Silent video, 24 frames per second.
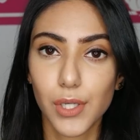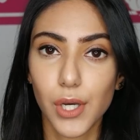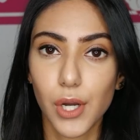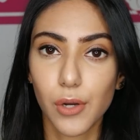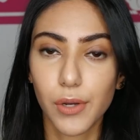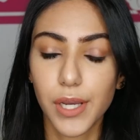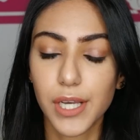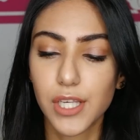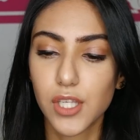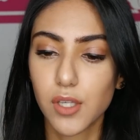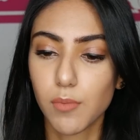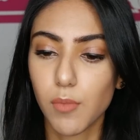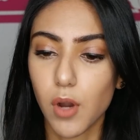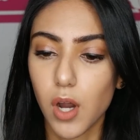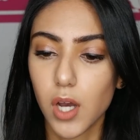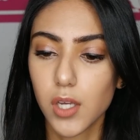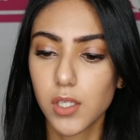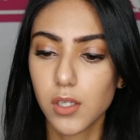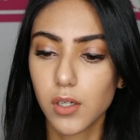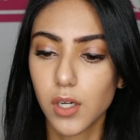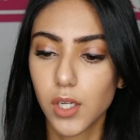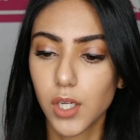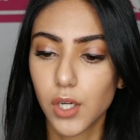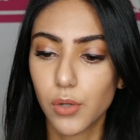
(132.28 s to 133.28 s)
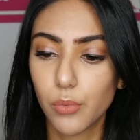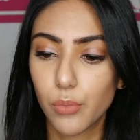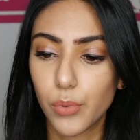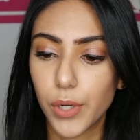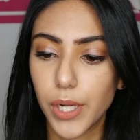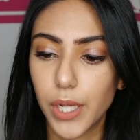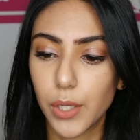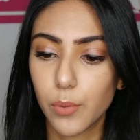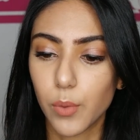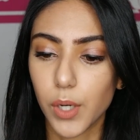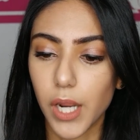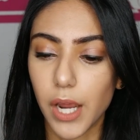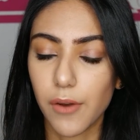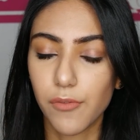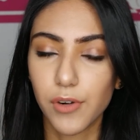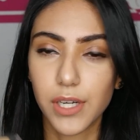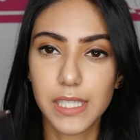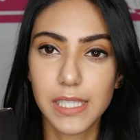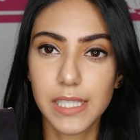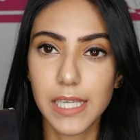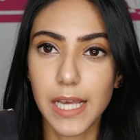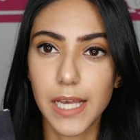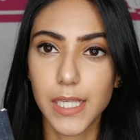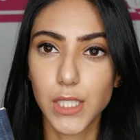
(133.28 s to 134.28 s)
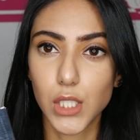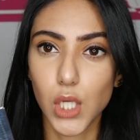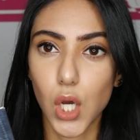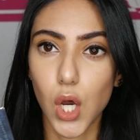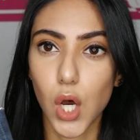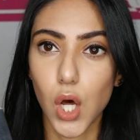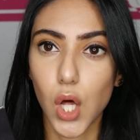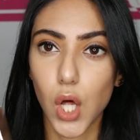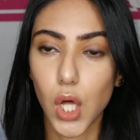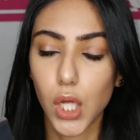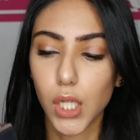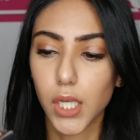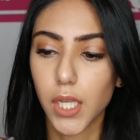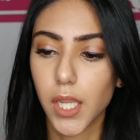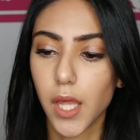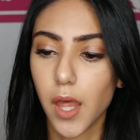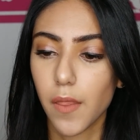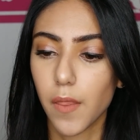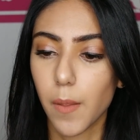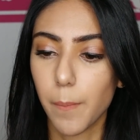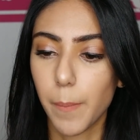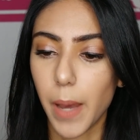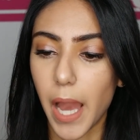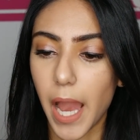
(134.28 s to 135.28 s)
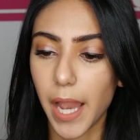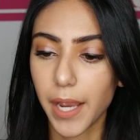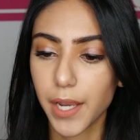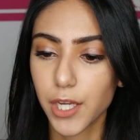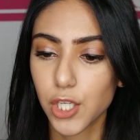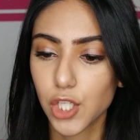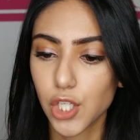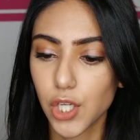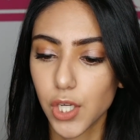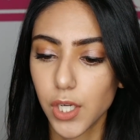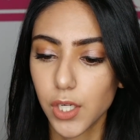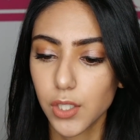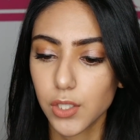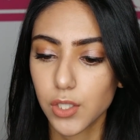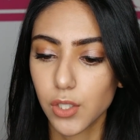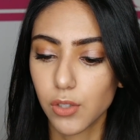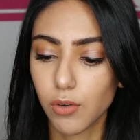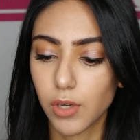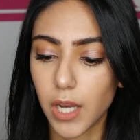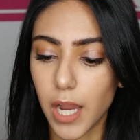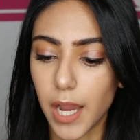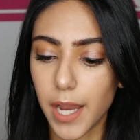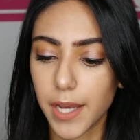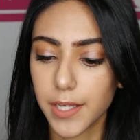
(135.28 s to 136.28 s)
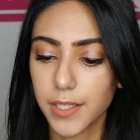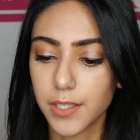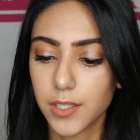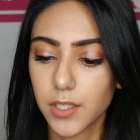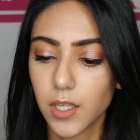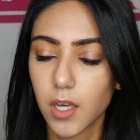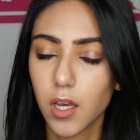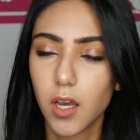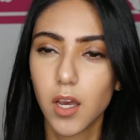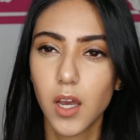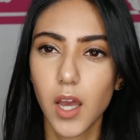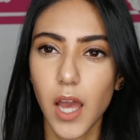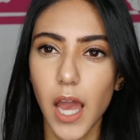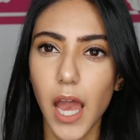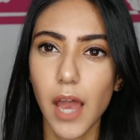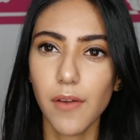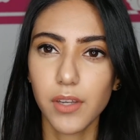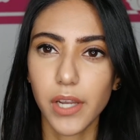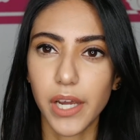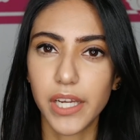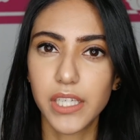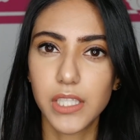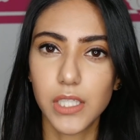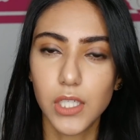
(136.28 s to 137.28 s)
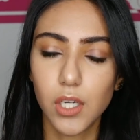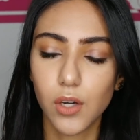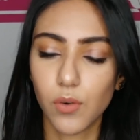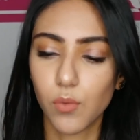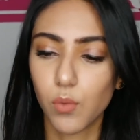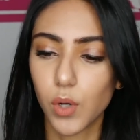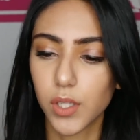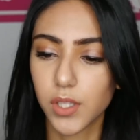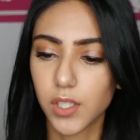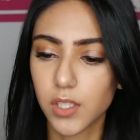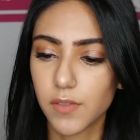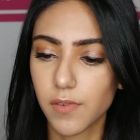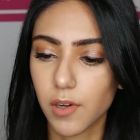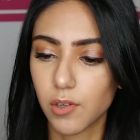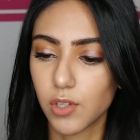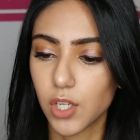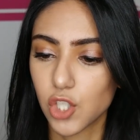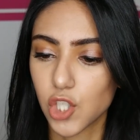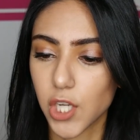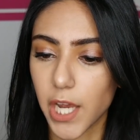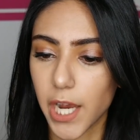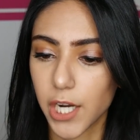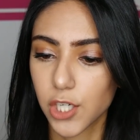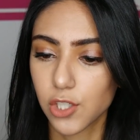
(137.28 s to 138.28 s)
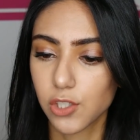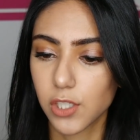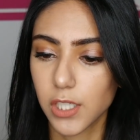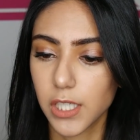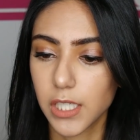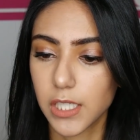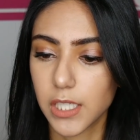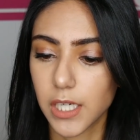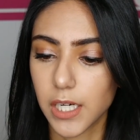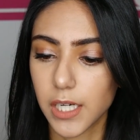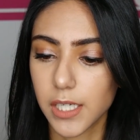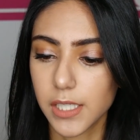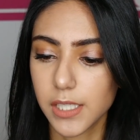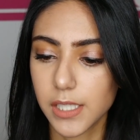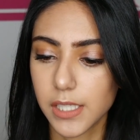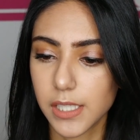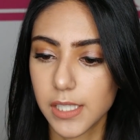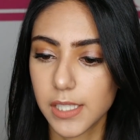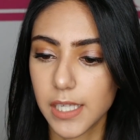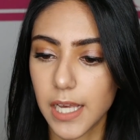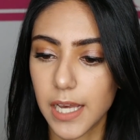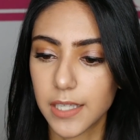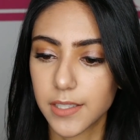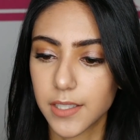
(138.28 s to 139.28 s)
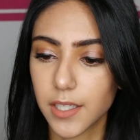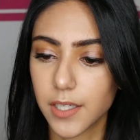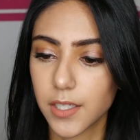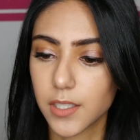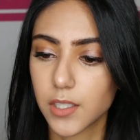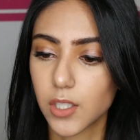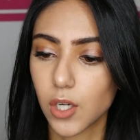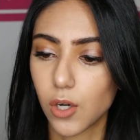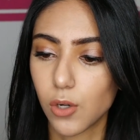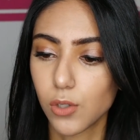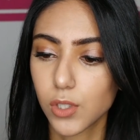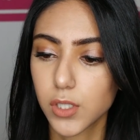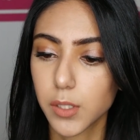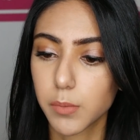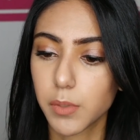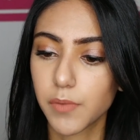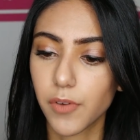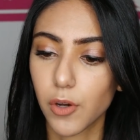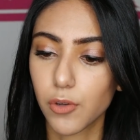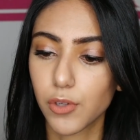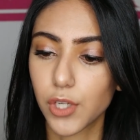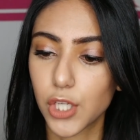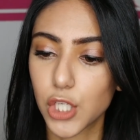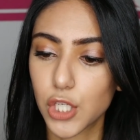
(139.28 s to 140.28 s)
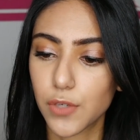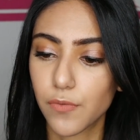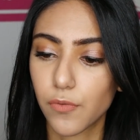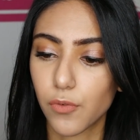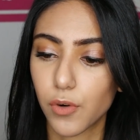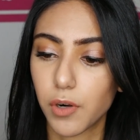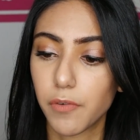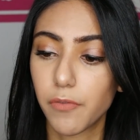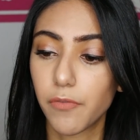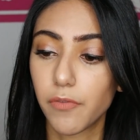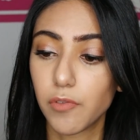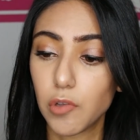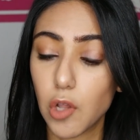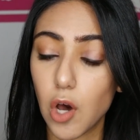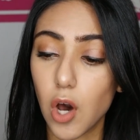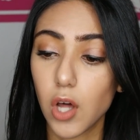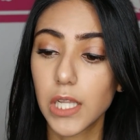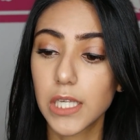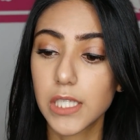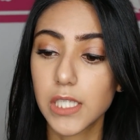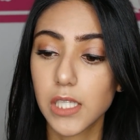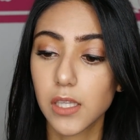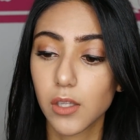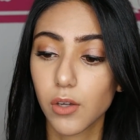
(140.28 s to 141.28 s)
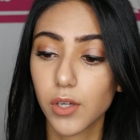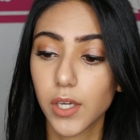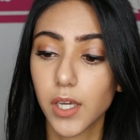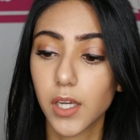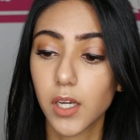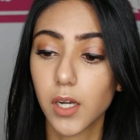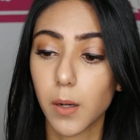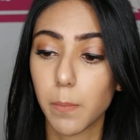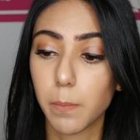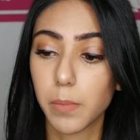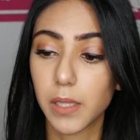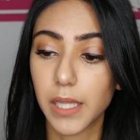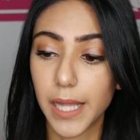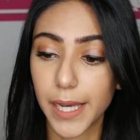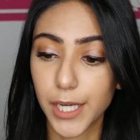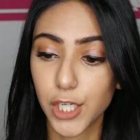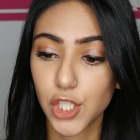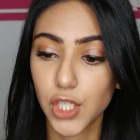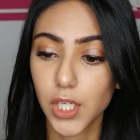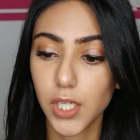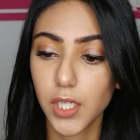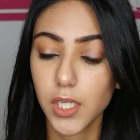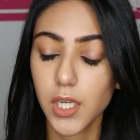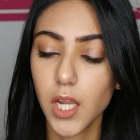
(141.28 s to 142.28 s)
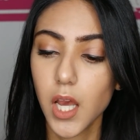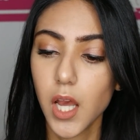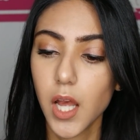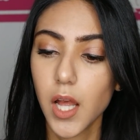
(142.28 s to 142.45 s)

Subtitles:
Okay, so I'm also going to read whatever it says on the packaging so you guys have an idea of what this foundation actually does. It says that it's the ultimate foundation for a flawless looking complexion.